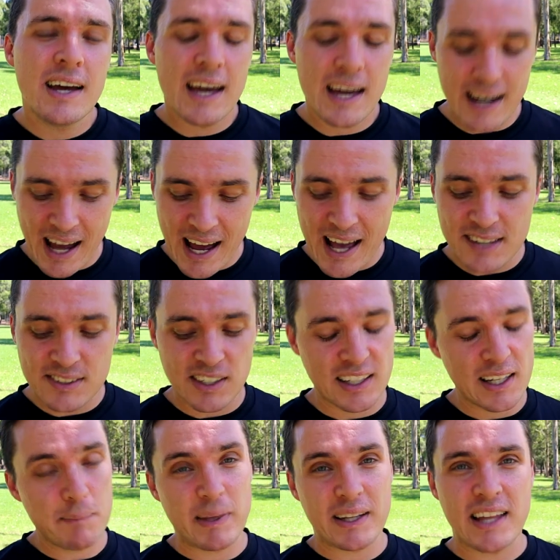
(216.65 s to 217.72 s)
It has an
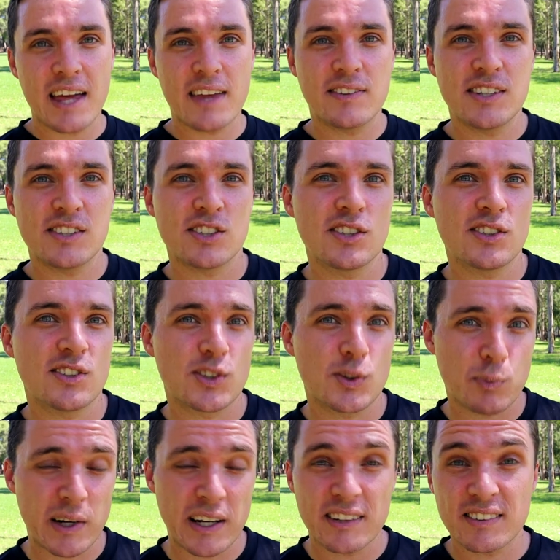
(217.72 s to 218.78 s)
Olympic length distance,
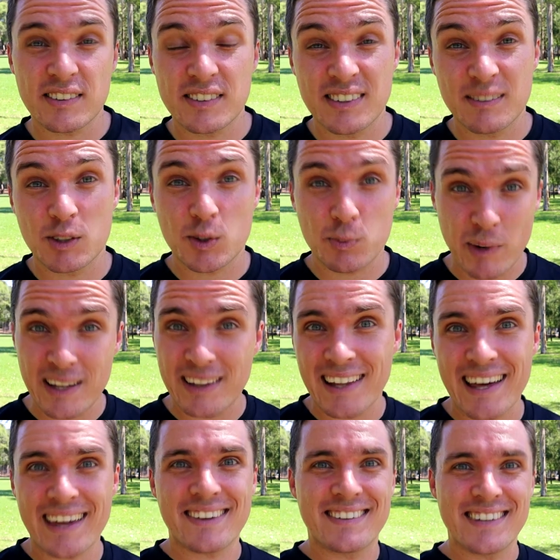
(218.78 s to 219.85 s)
and sprint
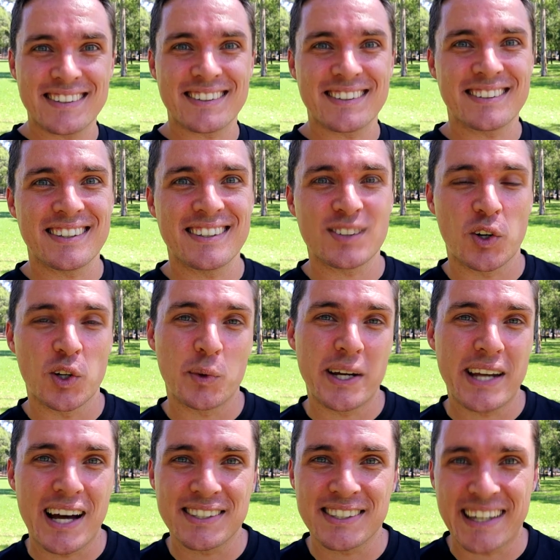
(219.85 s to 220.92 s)
length distances, all the way
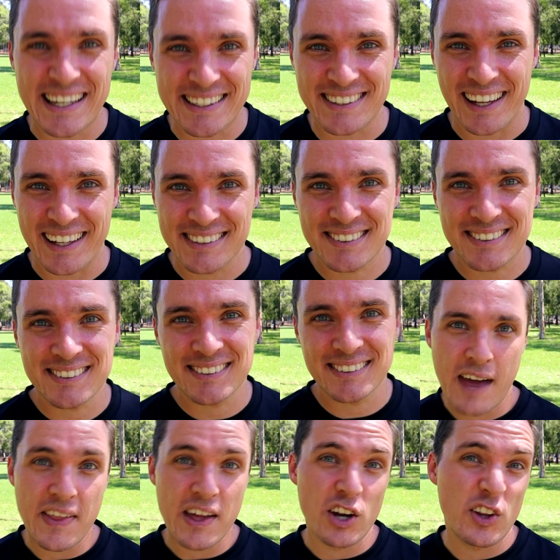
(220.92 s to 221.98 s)
down to kids lengths.
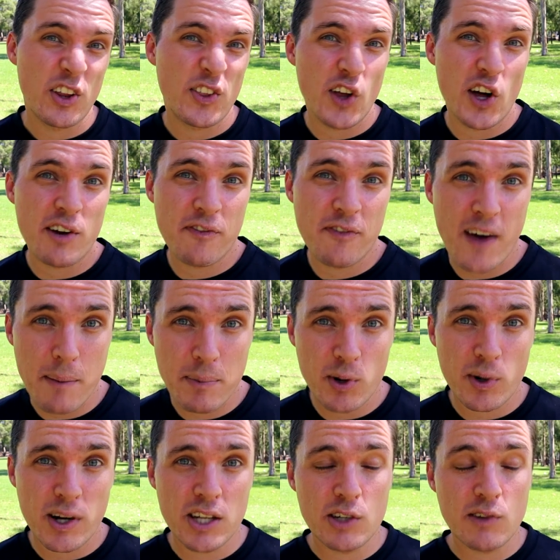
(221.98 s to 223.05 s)
And then on the 3rd of
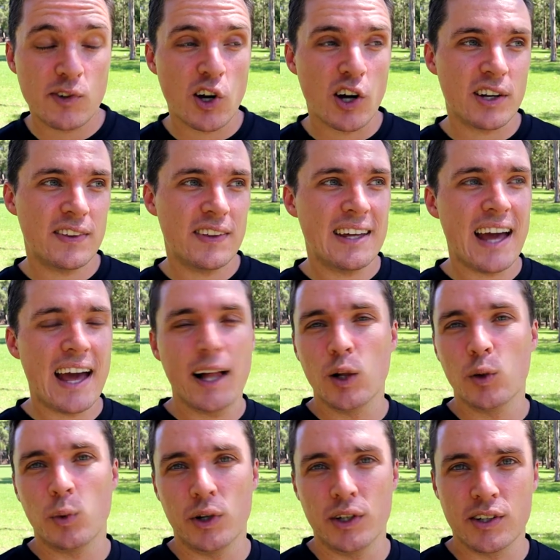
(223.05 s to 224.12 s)
February, you've got the
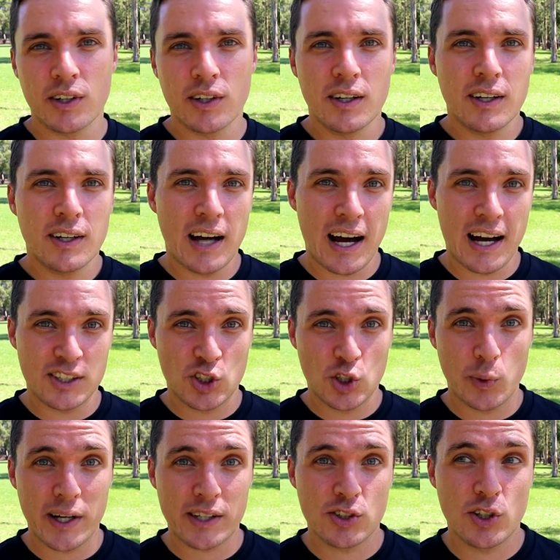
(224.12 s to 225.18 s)
Elwood
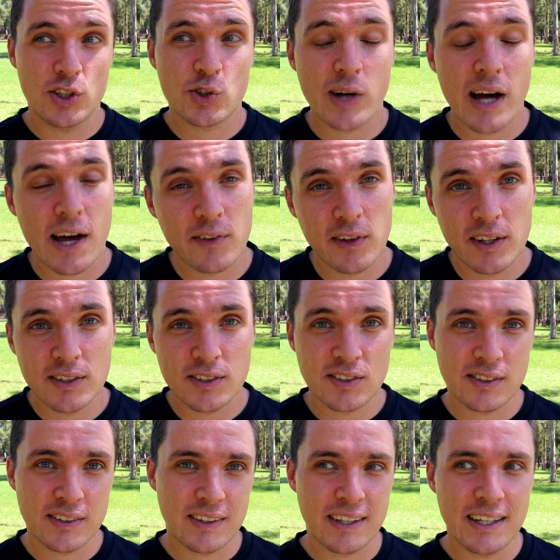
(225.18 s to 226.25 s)
2XU
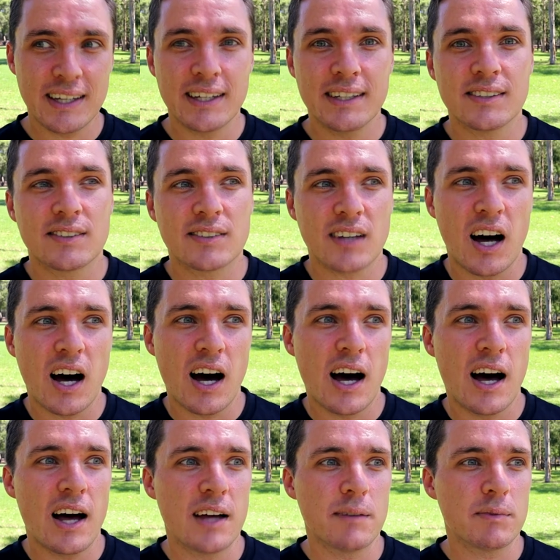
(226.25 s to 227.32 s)
triathlons. These
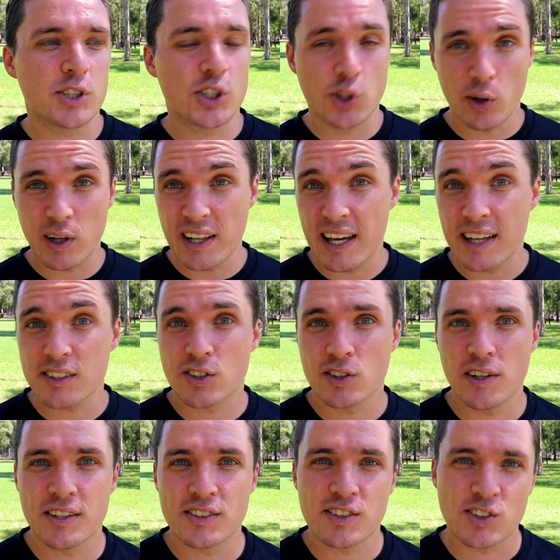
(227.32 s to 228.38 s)
are shorter lengths,
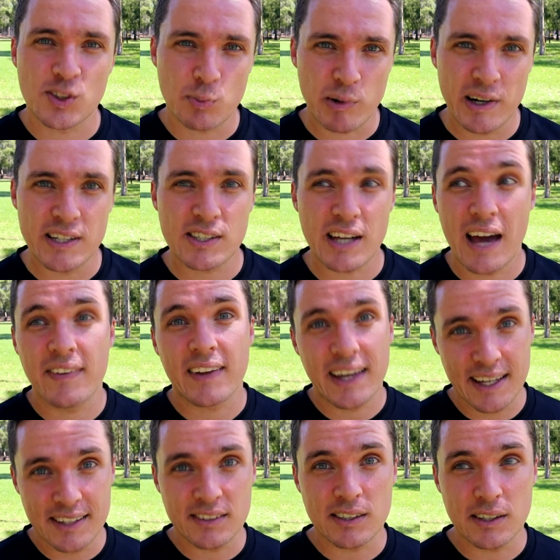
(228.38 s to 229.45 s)
so there's the sprint and the
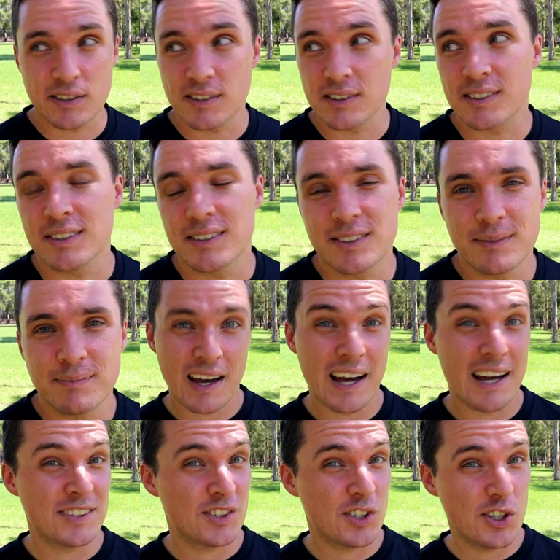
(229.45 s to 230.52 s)
kids distances.
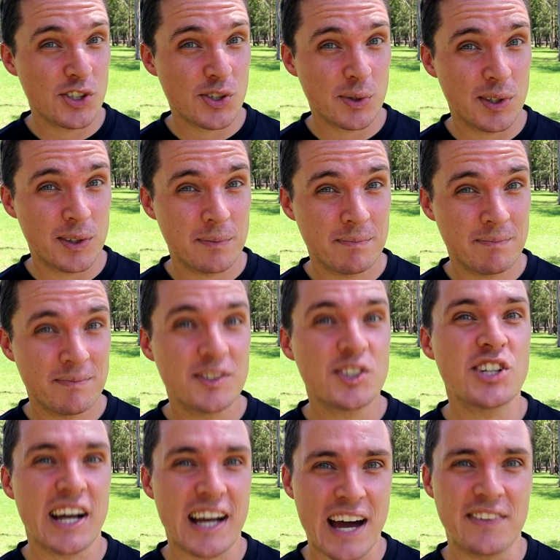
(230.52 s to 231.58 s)
As usual,
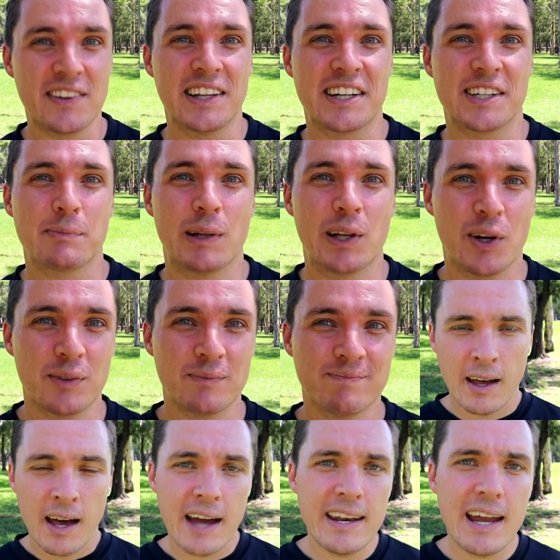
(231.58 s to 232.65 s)
check out the link below.
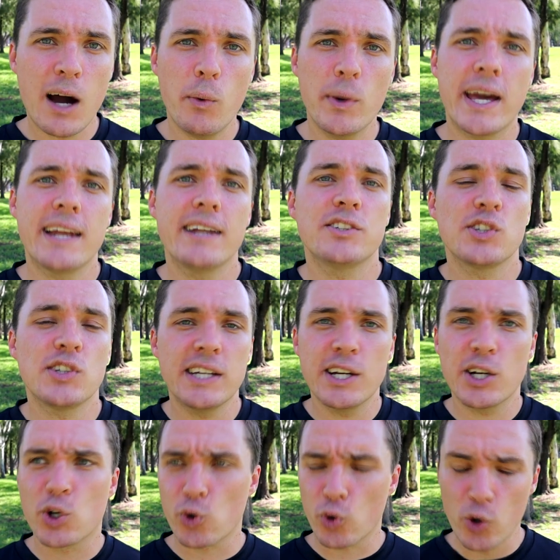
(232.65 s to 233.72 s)
And now we get into the
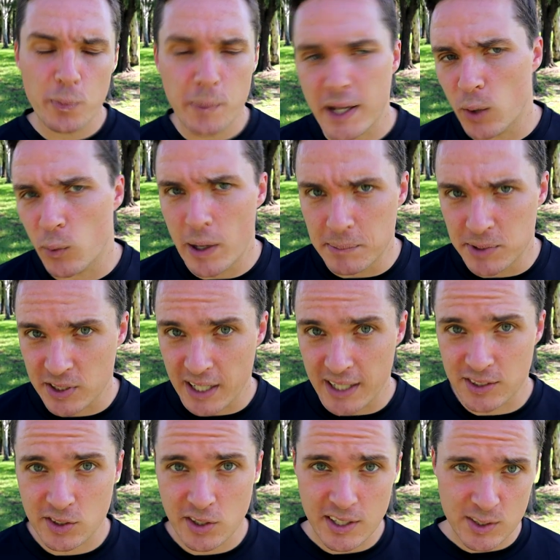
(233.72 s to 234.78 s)
grouping
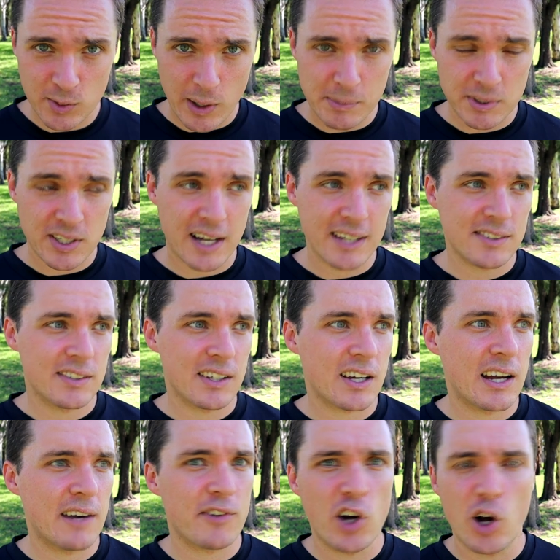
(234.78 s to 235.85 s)
websites. So these are websites that
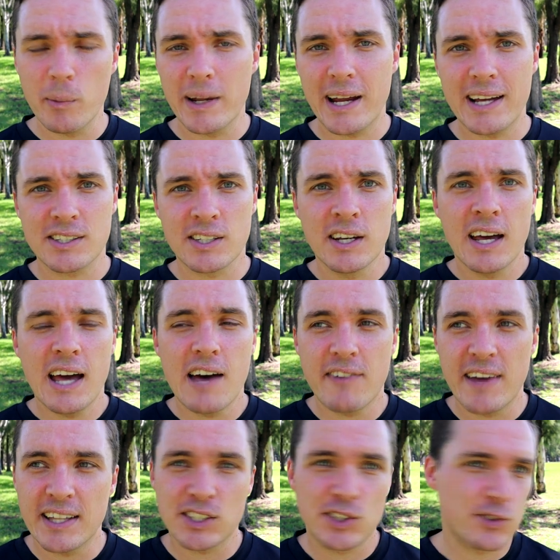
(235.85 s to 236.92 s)
kind of culminate
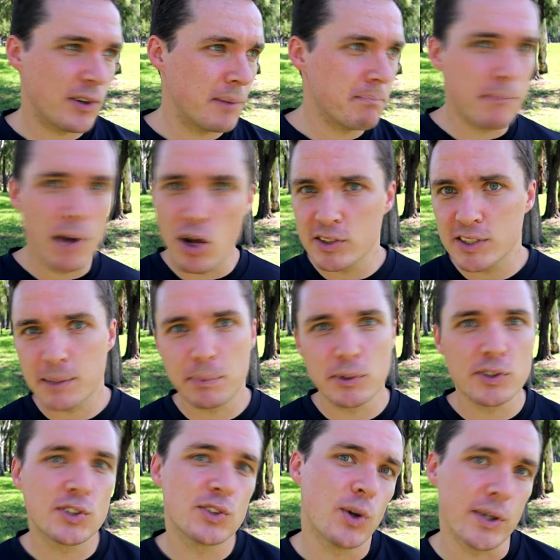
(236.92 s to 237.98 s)
events from
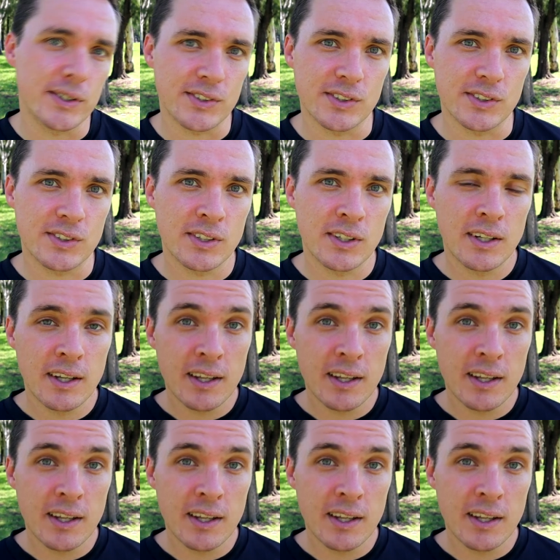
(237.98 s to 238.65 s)
multiple sources.